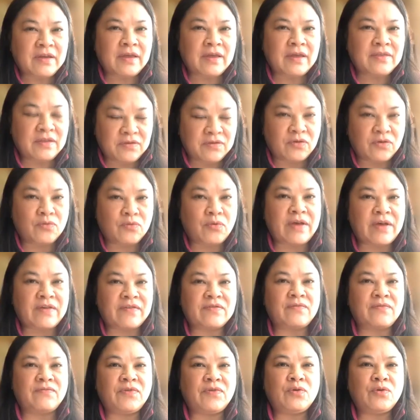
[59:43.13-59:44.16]
in the
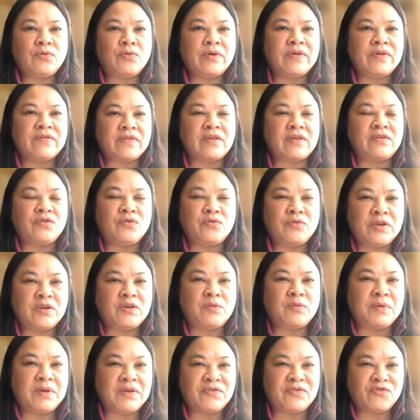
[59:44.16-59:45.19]
US, the view is that you need
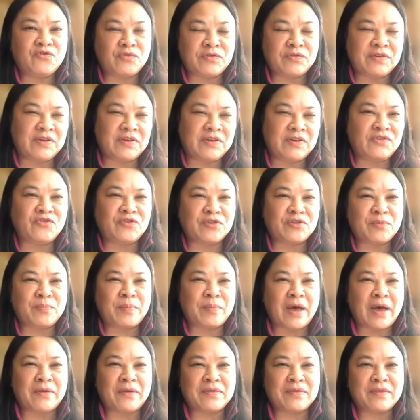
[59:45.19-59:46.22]
to be strategic
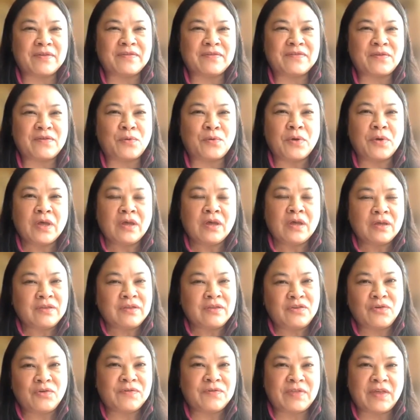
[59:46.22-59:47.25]
about this. So in
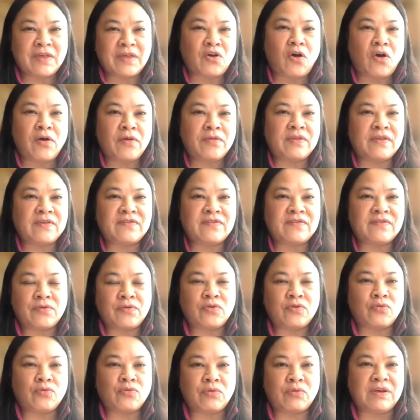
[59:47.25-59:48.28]
the US, they call this
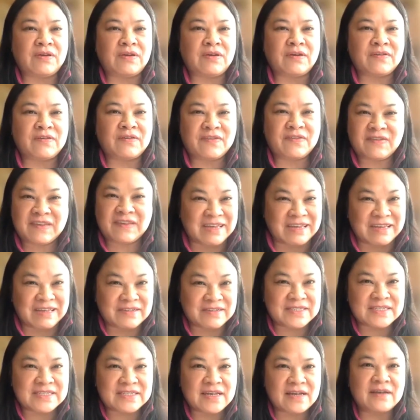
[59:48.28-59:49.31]
the 3
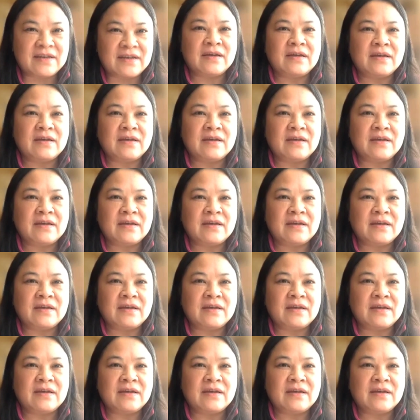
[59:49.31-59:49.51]
C's.